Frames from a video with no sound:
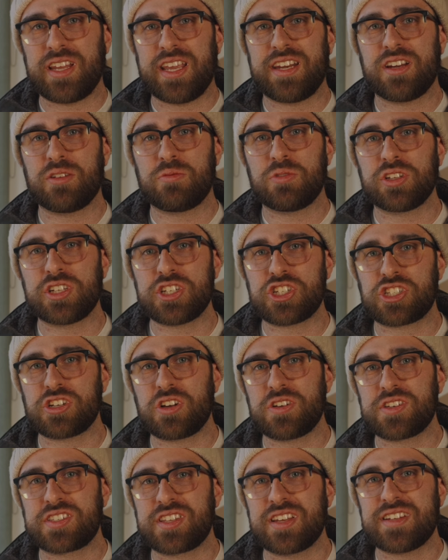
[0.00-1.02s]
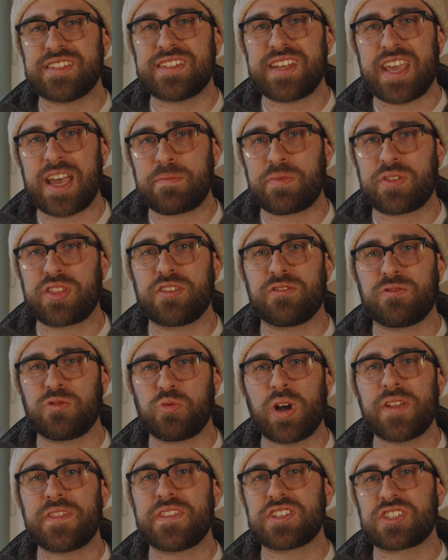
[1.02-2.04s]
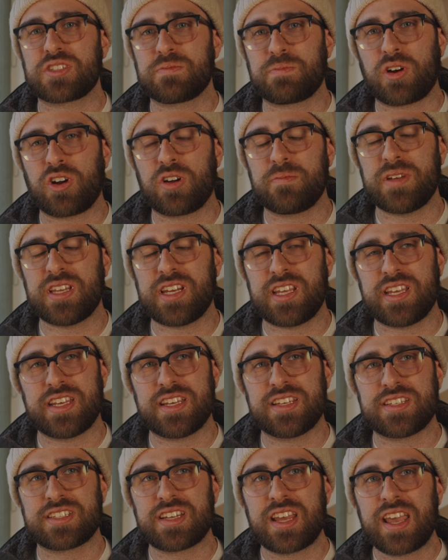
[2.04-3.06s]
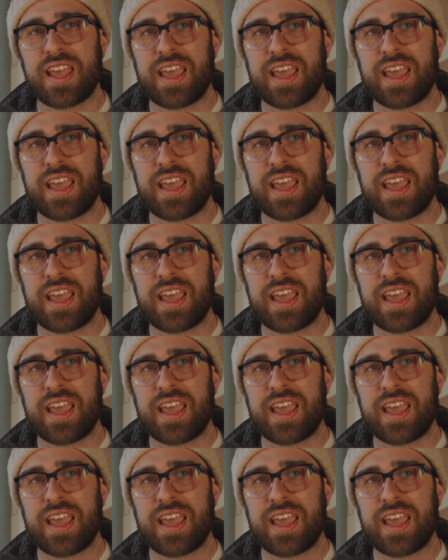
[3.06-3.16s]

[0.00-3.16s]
and it really shows the depth of what this apartment is